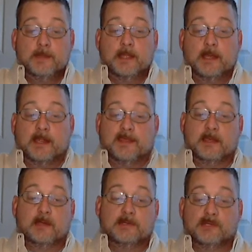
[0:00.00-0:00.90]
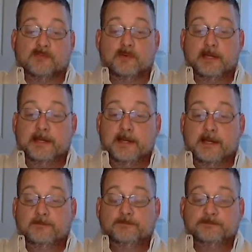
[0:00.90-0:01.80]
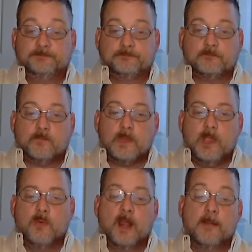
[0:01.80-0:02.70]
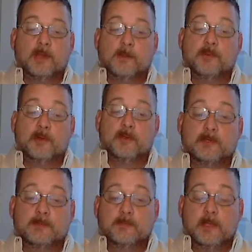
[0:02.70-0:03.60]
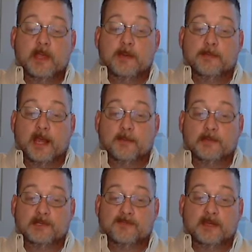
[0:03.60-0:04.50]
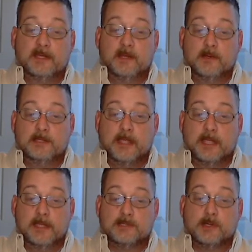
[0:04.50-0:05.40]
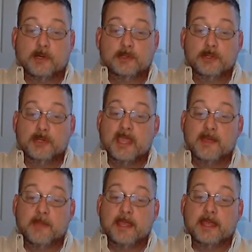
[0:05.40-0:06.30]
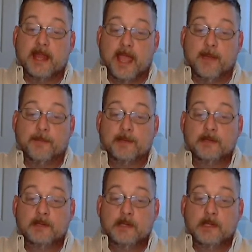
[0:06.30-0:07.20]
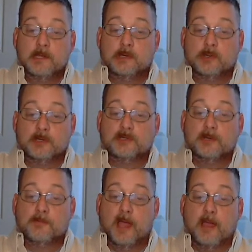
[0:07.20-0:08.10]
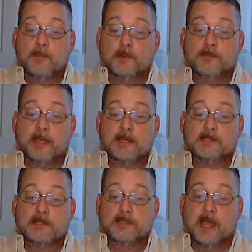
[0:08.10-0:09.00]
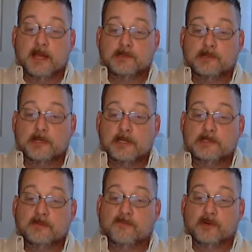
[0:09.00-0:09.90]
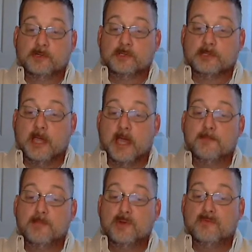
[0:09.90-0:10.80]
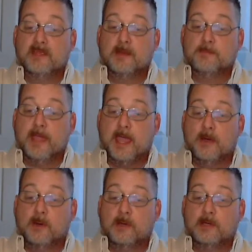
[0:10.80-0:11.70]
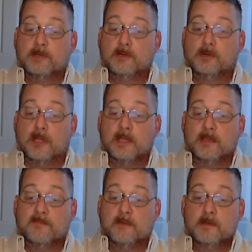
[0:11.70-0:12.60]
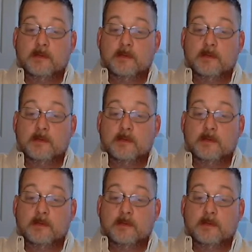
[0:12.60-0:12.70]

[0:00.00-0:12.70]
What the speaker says: And I think I'll just read what I'm going to put the bottom of this video today. It's called You Can't Make It Happen, Christian Bible-Based Indoctrination Versus God Moving in Power in Your Life,